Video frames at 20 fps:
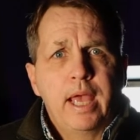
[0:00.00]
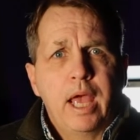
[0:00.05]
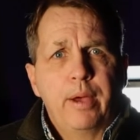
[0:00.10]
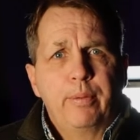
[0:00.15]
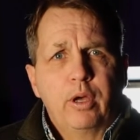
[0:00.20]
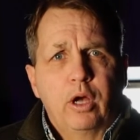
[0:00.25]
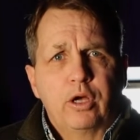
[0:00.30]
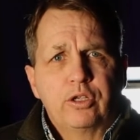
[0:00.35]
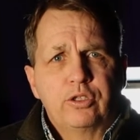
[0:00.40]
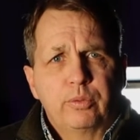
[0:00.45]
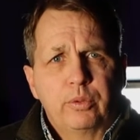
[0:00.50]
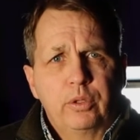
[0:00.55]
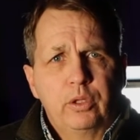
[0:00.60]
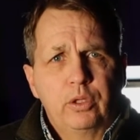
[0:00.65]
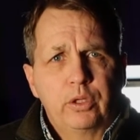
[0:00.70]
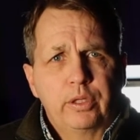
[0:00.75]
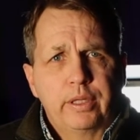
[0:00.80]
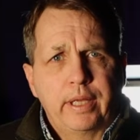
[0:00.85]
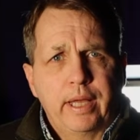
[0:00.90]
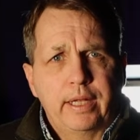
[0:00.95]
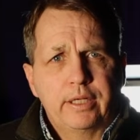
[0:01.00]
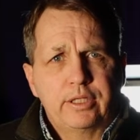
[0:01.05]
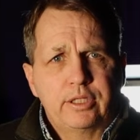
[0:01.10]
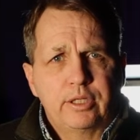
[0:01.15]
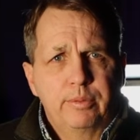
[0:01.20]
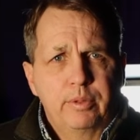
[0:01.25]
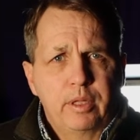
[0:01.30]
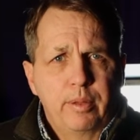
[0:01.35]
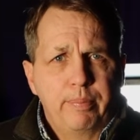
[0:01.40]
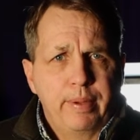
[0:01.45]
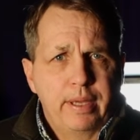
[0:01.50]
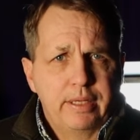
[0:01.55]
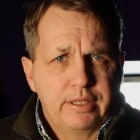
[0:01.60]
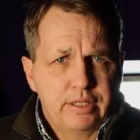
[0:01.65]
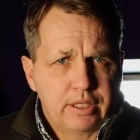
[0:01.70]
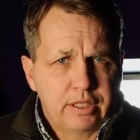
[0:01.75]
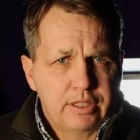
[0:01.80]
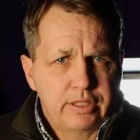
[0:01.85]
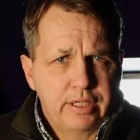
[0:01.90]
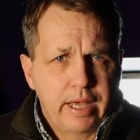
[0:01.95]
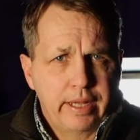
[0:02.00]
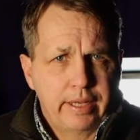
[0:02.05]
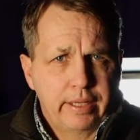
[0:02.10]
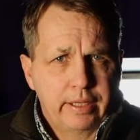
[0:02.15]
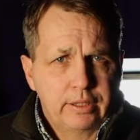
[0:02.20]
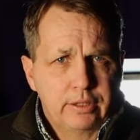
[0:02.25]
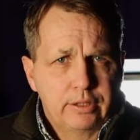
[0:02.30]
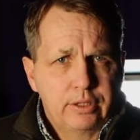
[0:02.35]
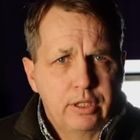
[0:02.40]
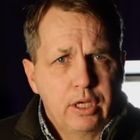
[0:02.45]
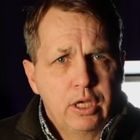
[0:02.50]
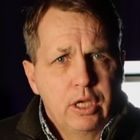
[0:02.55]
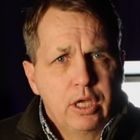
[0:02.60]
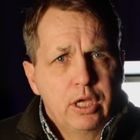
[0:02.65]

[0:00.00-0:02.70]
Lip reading: And we also want to look at some of the basic settings